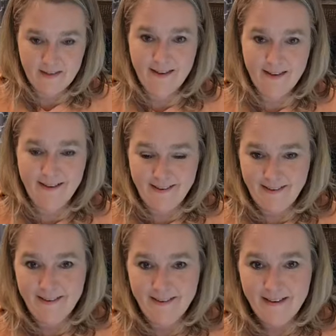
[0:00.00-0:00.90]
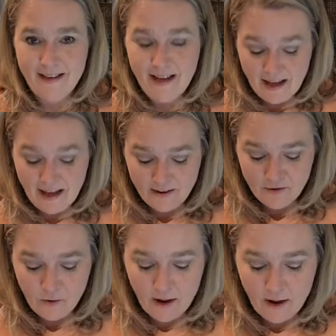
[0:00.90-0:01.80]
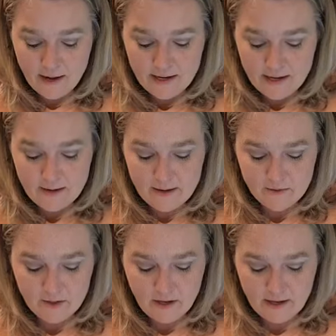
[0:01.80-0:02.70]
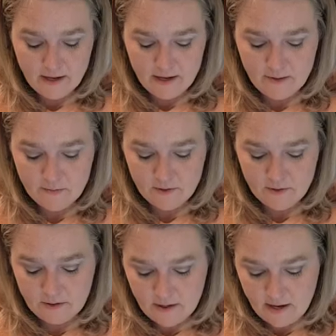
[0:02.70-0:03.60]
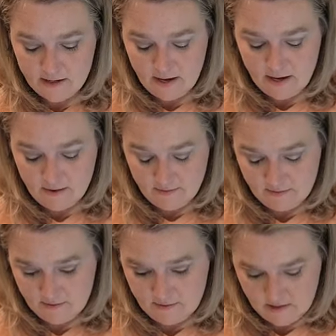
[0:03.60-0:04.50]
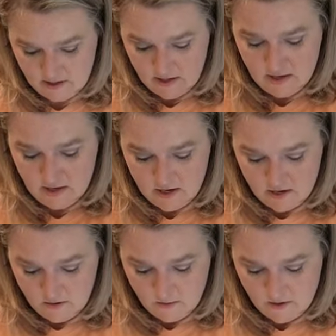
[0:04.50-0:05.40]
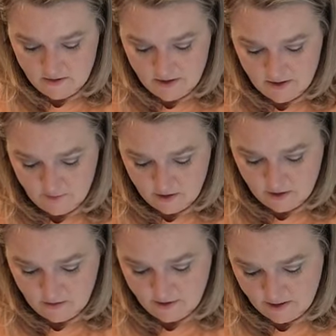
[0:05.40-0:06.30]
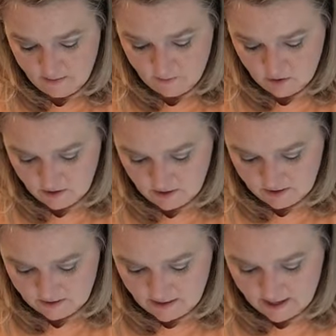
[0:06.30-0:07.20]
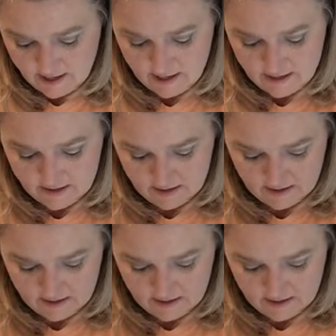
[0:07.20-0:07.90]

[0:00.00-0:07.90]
I don't know why it keeps cutting out. You know what I think I'm gonna do? I think I'm just gonna tie it